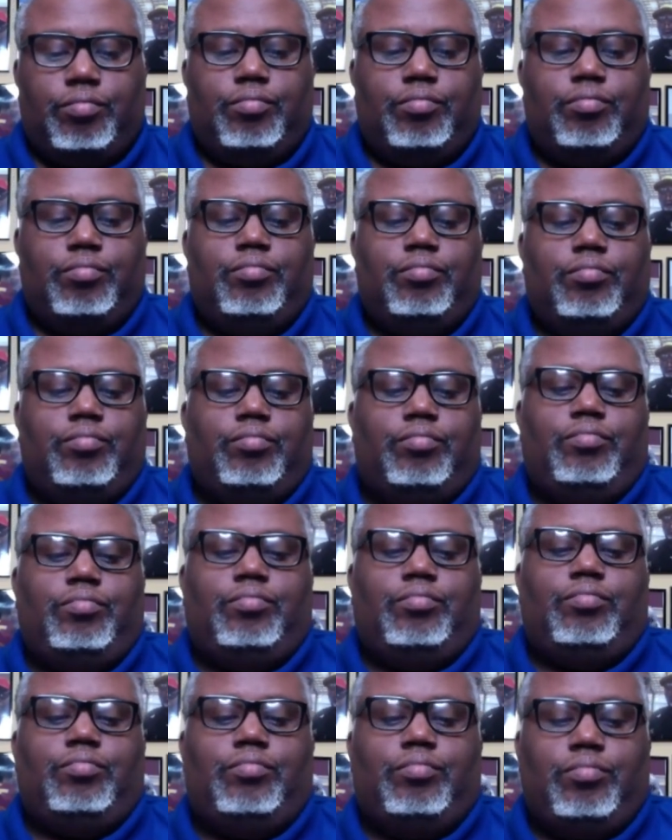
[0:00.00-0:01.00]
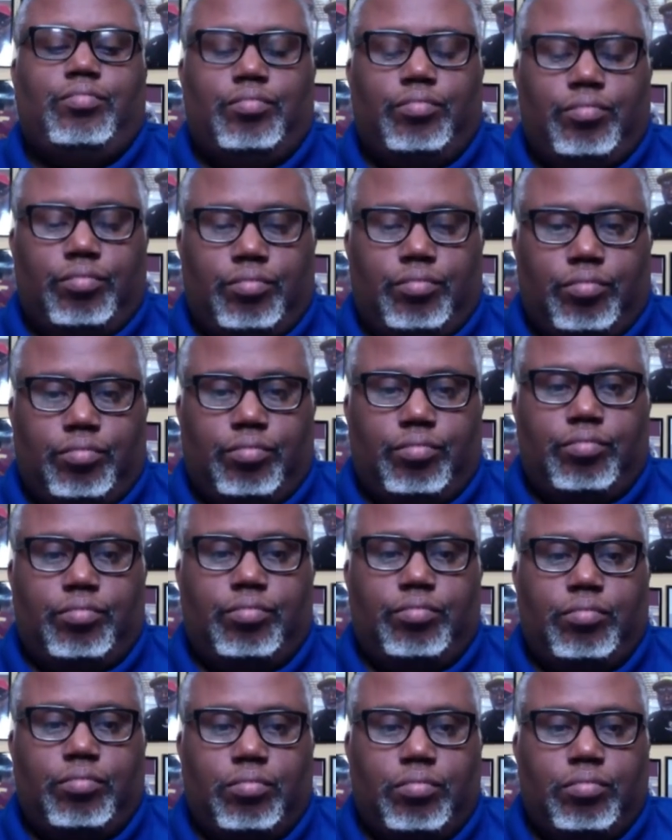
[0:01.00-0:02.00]

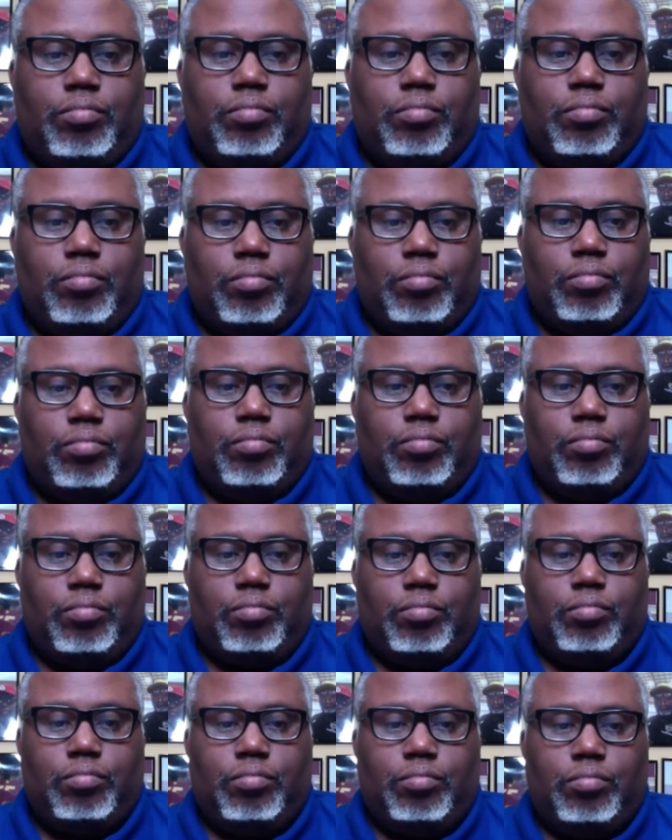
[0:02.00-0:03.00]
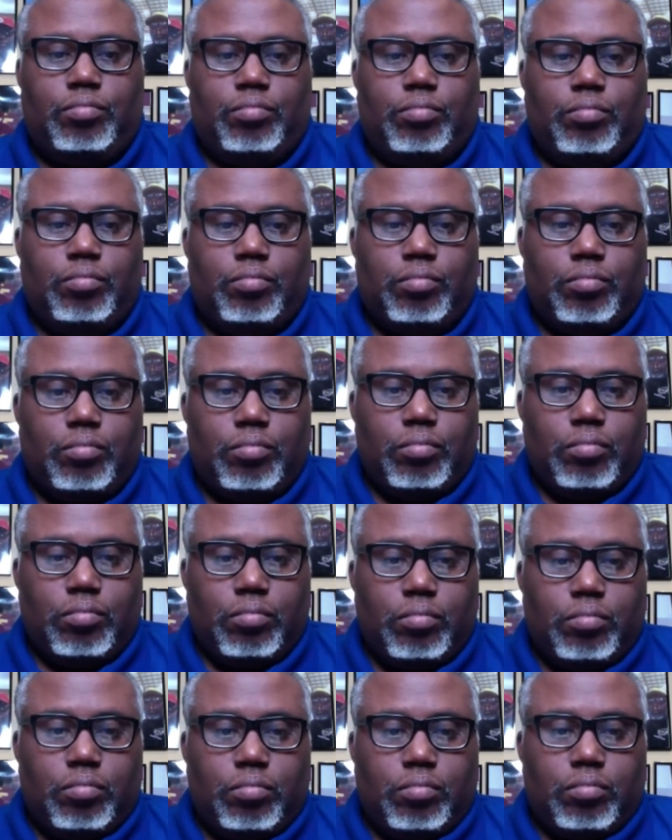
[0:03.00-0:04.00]

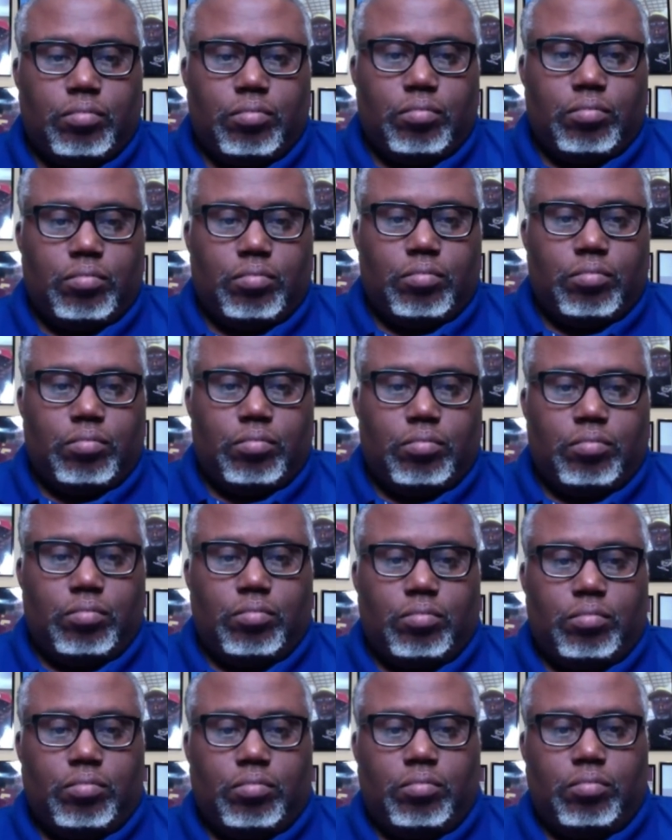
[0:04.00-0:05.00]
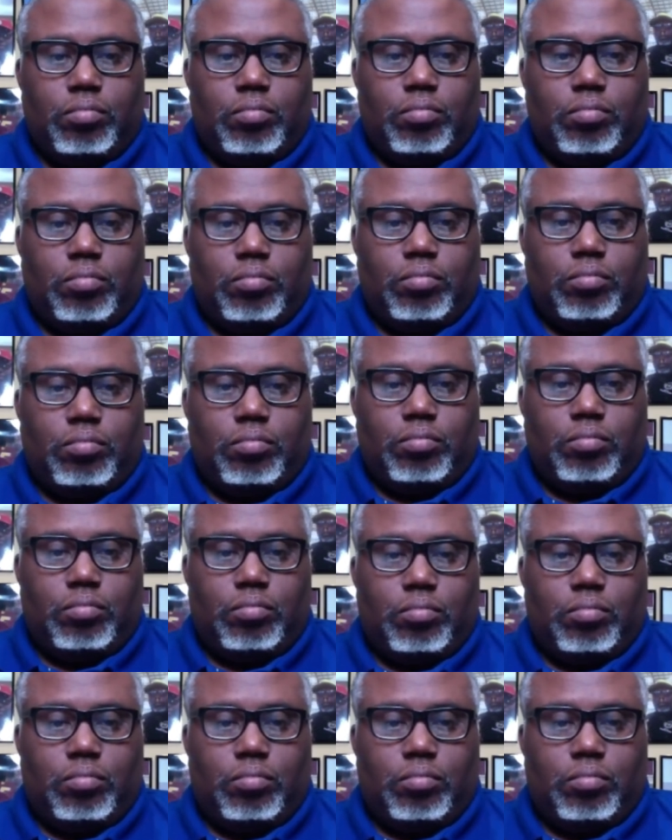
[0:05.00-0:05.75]
No words are spoken by the person on screen.